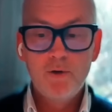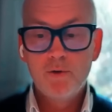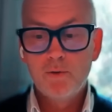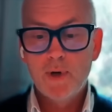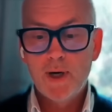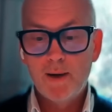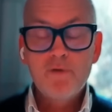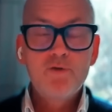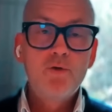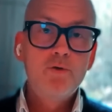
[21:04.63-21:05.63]
when you
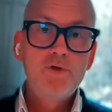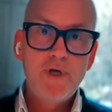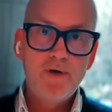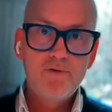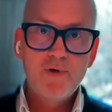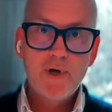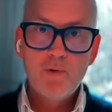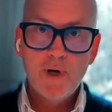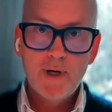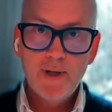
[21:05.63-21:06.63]
have to shift very
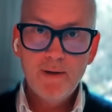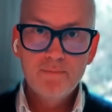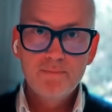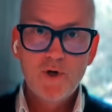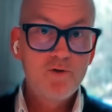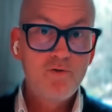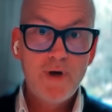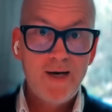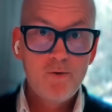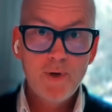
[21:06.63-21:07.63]
quickly. You have to
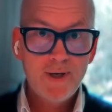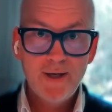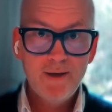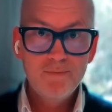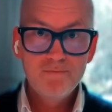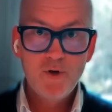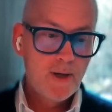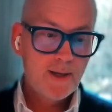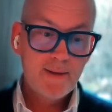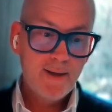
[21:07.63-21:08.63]
fail quickly.
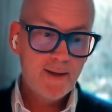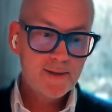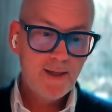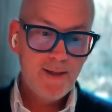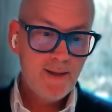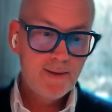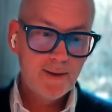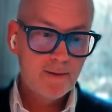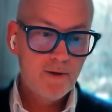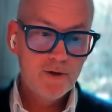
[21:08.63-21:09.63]
But I think as a
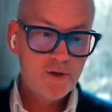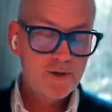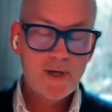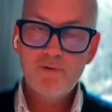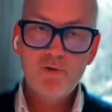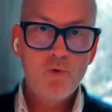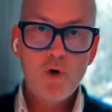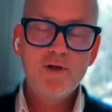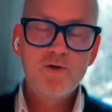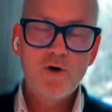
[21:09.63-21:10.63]
leader, you just have to
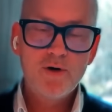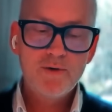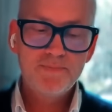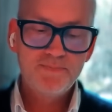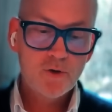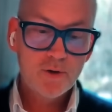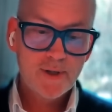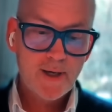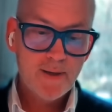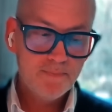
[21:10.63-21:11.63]
walk the talk at all
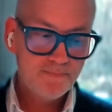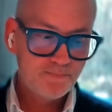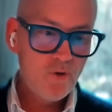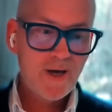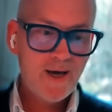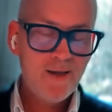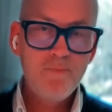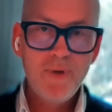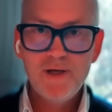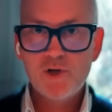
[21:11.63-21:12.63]
time. You
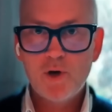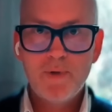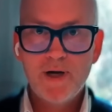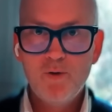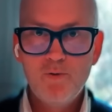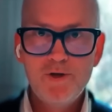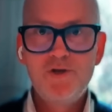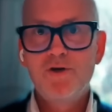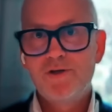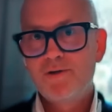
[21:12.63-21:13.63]
can't be somebody who
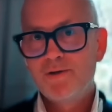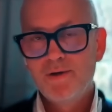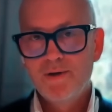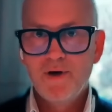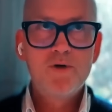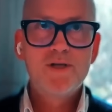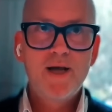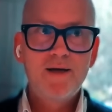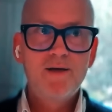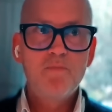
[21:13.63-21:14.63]
is just almost
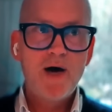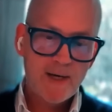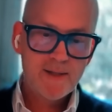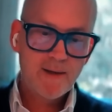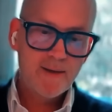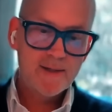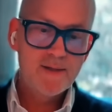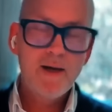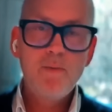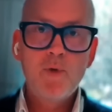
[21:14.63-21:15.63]
like managing the
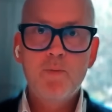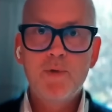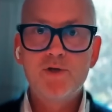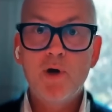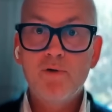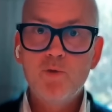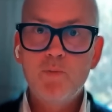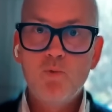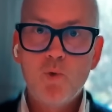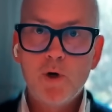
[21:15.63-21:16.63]
string puppets. You have to
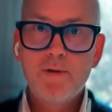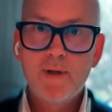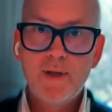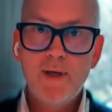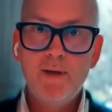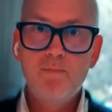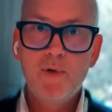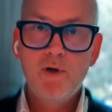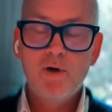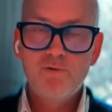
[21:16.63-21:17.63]
be one of the team.
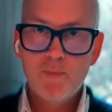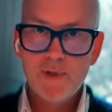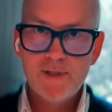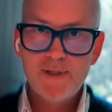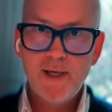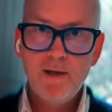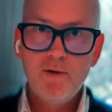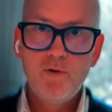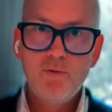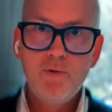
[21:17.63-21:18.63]
You have to be
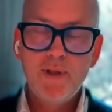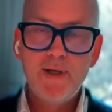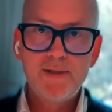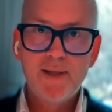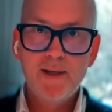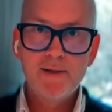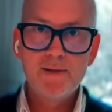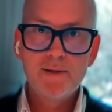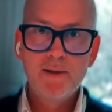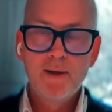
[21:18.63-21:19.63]
seen doing these
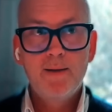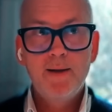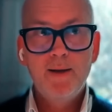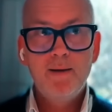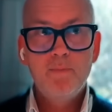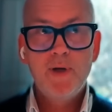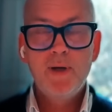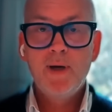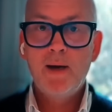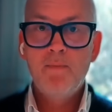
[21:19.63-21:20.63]
things. I think
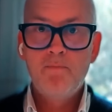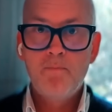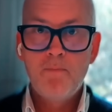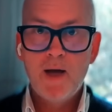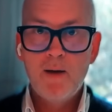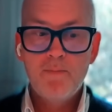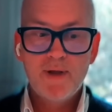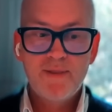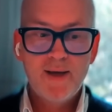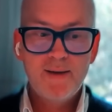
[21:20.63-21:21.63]
being
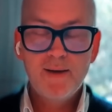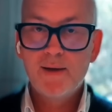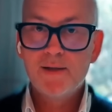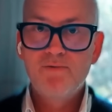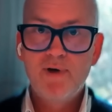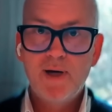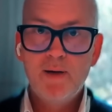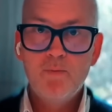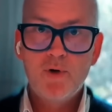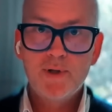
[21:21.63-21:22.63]
empathetic is
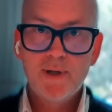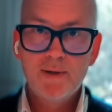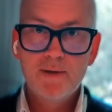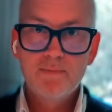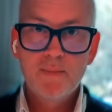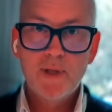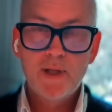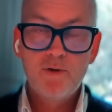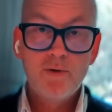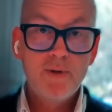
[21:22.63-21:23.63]
very important,
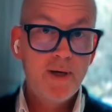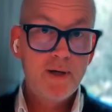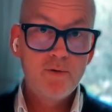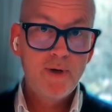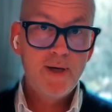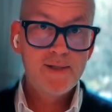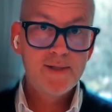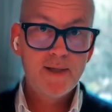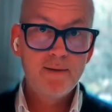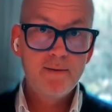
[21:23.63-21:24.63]
but you're there to
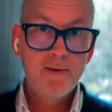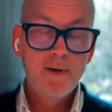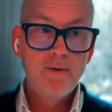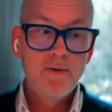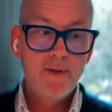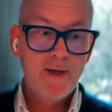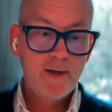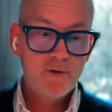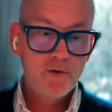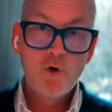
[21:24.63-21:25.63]
listen. You're
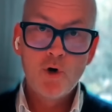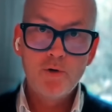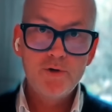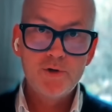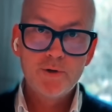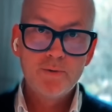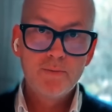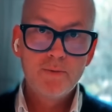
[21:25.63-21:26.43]
there to coach.